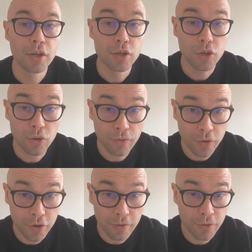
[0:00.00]
So
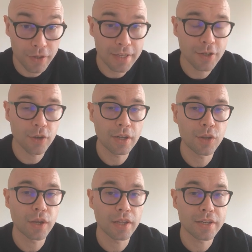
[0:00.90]
for this, you
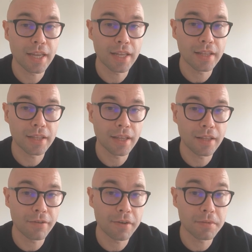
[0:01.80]
need to understand the
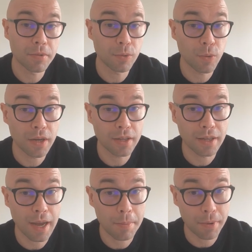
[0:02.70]
difference
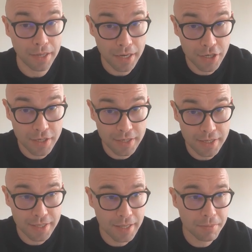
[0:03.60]
between appellation
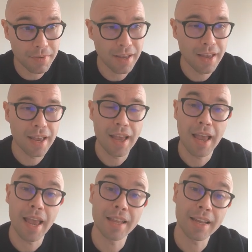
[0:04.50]
system
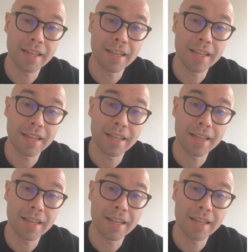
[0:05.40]
and a